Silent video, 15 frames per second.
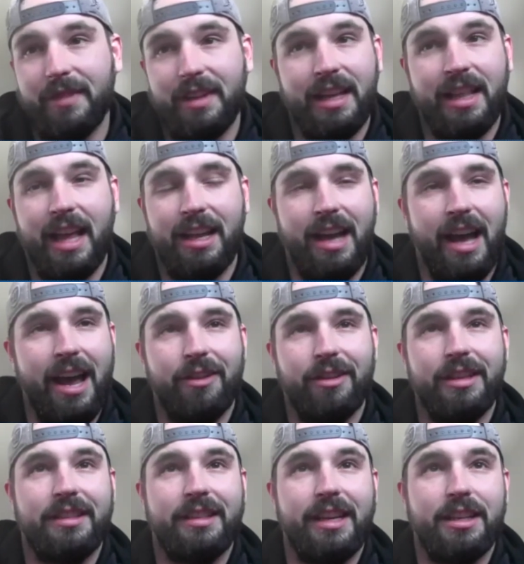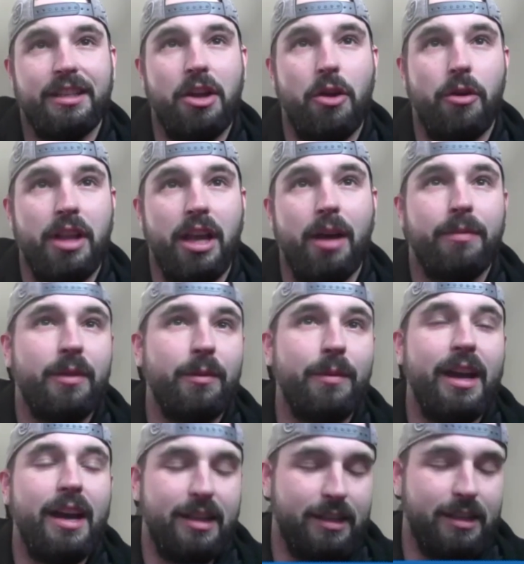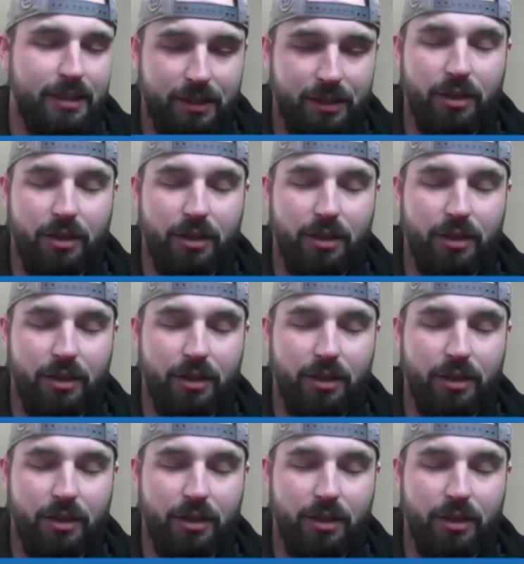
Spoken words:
I only see us going up, to be honest.